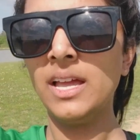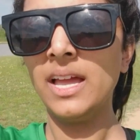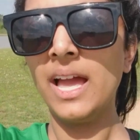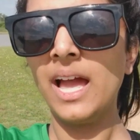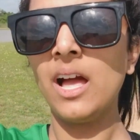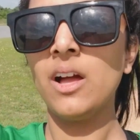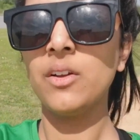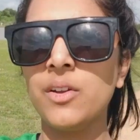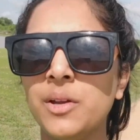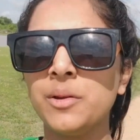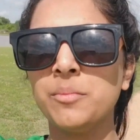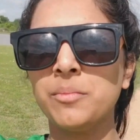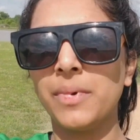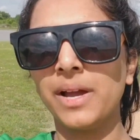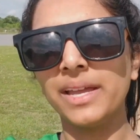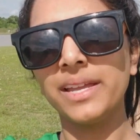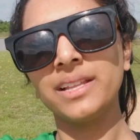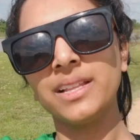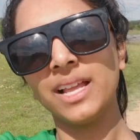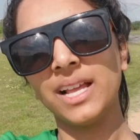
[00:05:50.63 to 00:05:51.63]
How come
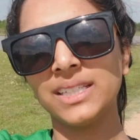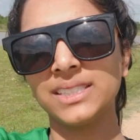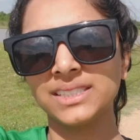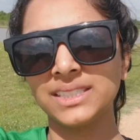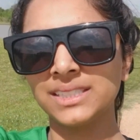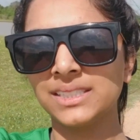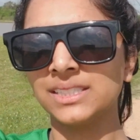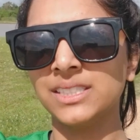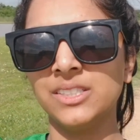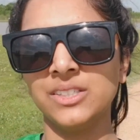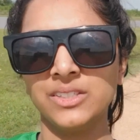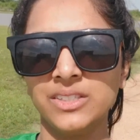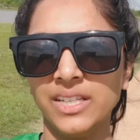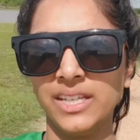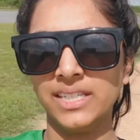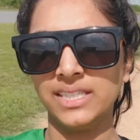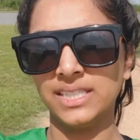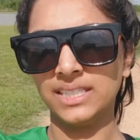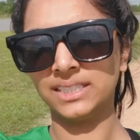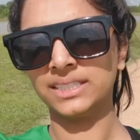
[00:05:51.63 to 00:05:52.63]
my glasses look
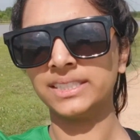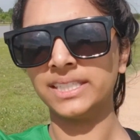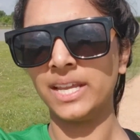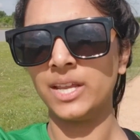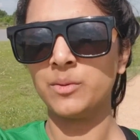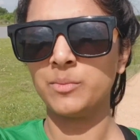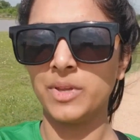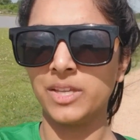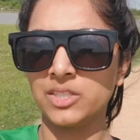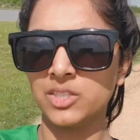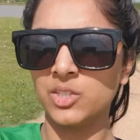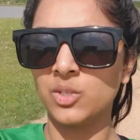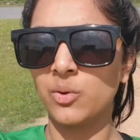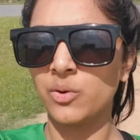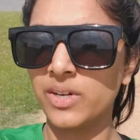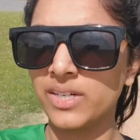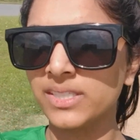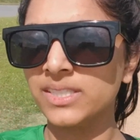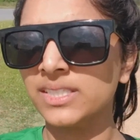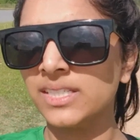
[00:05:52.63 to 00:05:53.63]
like the same as
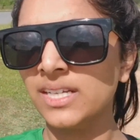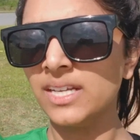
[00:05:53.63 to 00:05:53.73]
yours